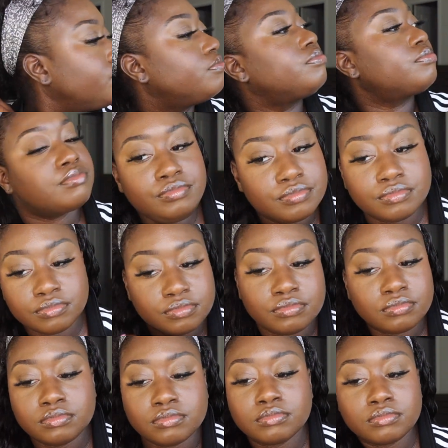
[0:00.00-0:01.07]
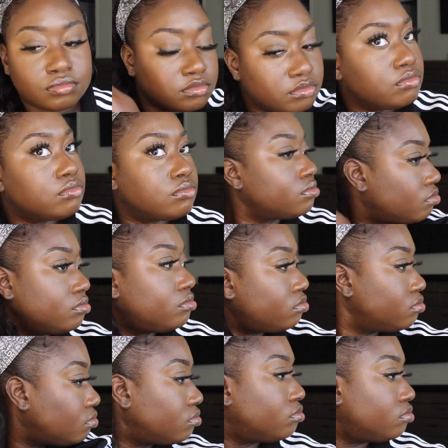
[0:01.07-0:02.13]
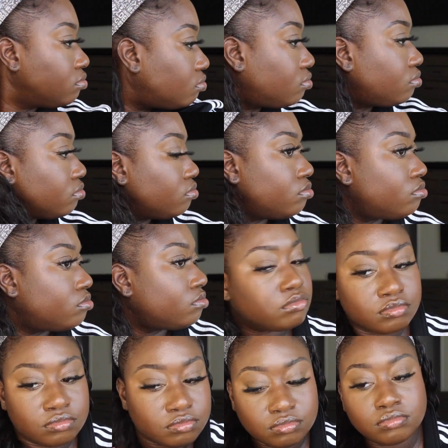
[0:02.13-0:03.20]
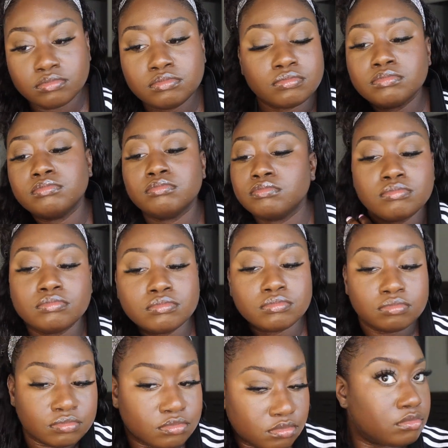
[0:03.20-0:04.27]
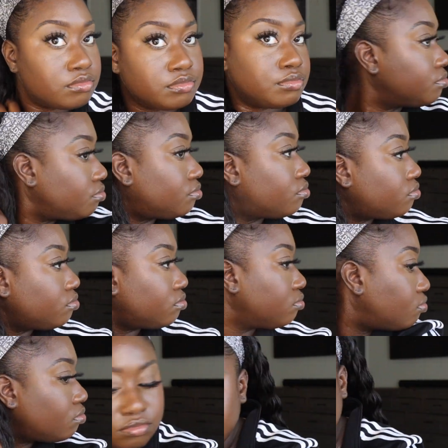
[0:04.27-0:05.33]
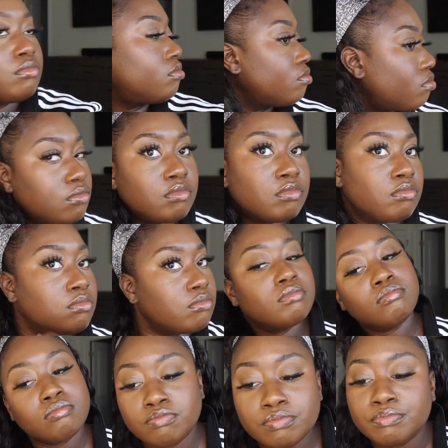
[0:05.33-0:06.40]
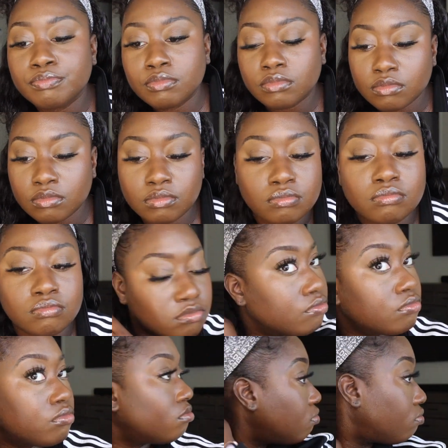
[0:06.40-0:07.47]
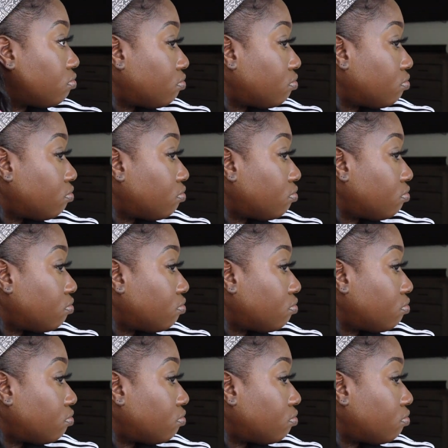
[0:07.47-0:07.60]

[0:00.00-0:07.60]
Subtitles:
This is 4 bundles of hair, so it does take quite a bit of time, which is why I speeded up the footage. So